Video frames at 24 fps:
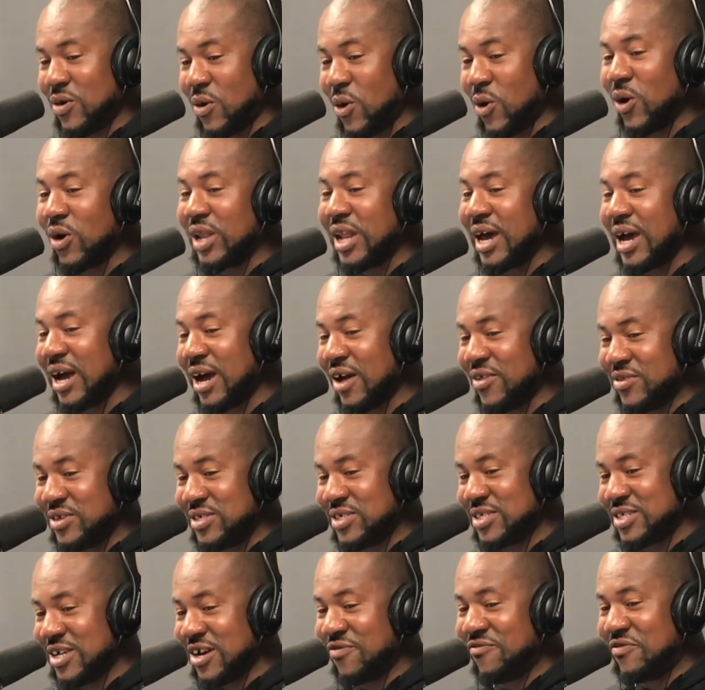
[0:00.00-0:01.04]
all that other
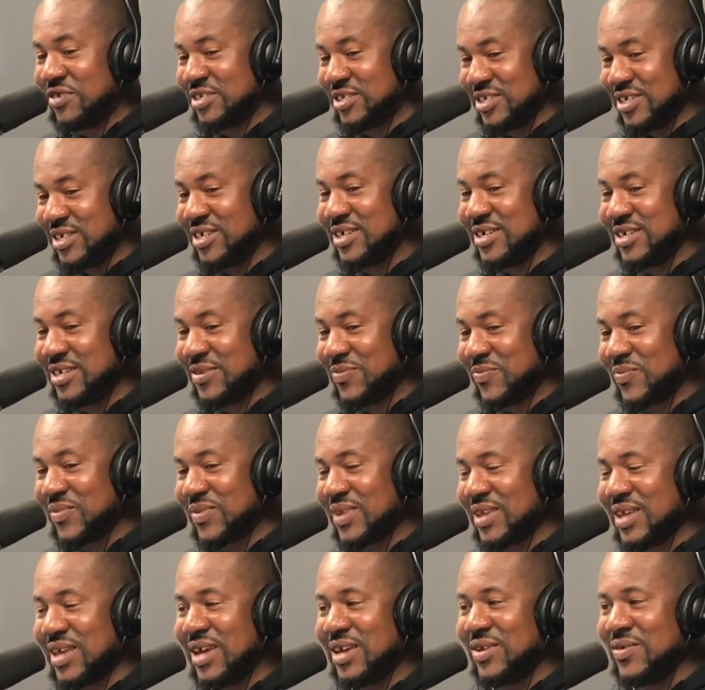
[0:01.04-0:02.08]
stuff is good,
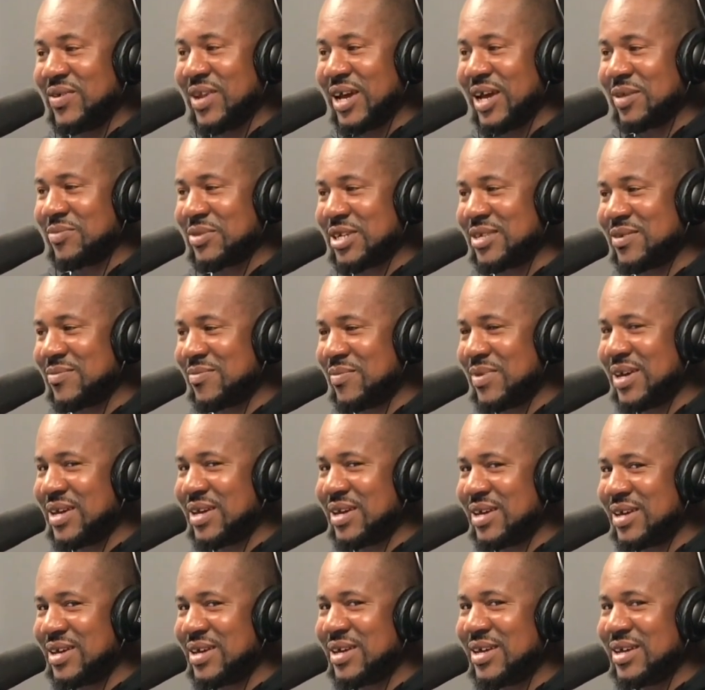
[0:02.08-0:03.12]
and you're like,
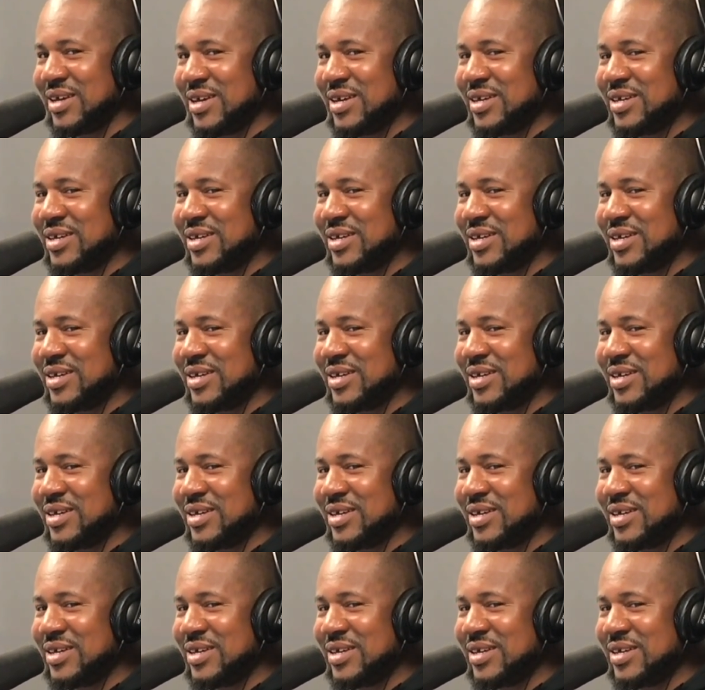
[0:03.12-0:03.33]
man,